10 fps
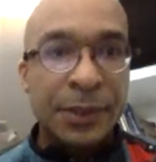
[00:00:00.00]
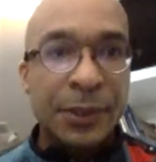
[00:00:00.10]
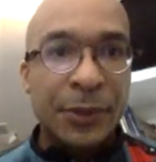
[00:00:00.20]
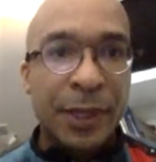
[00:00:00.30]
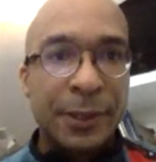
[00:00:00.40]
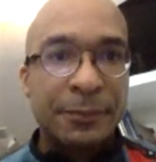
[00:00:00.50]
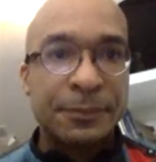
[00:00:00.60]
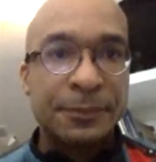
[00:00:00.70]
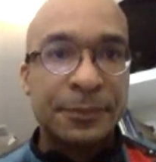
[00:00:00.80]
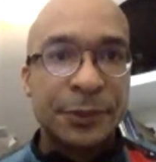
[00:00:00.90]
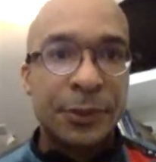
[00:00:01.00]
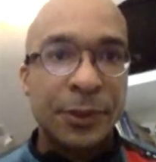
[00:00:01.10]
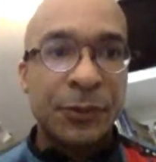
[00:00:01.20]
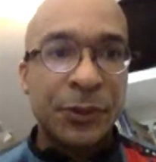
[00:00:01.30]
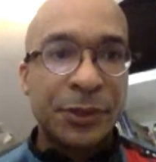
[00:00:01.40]
Okay, so I'm
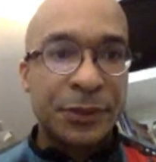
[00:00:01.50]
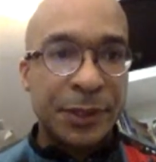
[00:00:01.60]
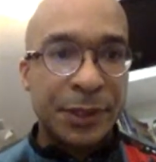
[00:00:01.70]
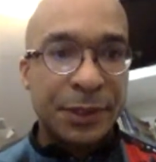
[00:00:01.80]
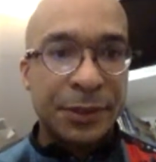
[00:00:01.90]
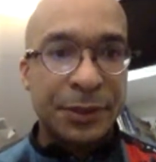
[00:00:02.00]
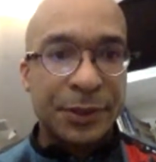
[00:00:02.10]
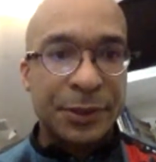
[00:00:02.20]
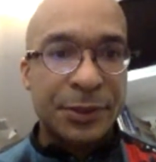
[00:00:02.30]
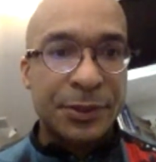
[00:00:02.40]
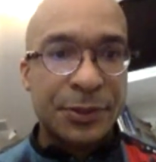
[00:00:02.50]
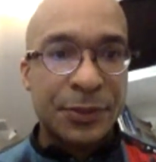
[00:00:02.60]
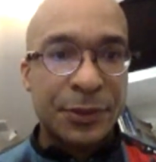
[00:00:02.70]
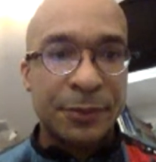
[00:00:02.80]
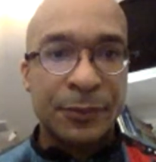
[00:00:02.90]
going to end this series.
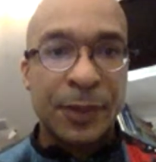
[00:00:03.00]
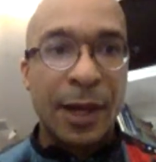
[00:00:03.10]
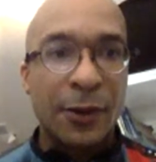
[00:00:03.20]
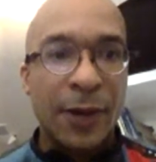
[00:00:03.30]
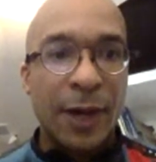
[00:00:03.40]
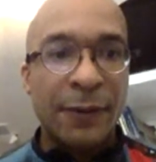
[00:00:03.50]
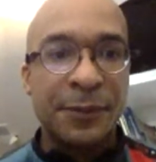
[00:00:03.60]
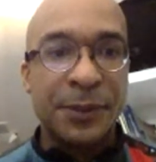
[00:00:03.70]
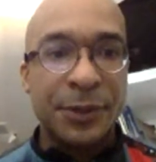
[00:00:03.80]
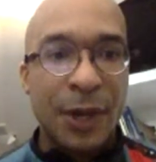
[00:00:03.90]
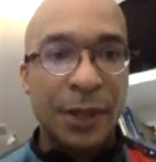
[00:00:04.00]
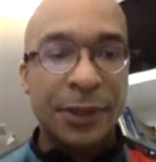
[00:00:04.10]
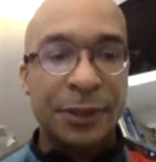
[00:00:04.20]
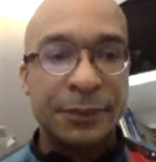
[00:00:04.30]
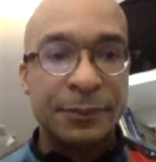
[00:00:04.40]
Now, I've been
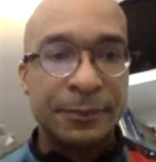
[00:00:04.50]
talking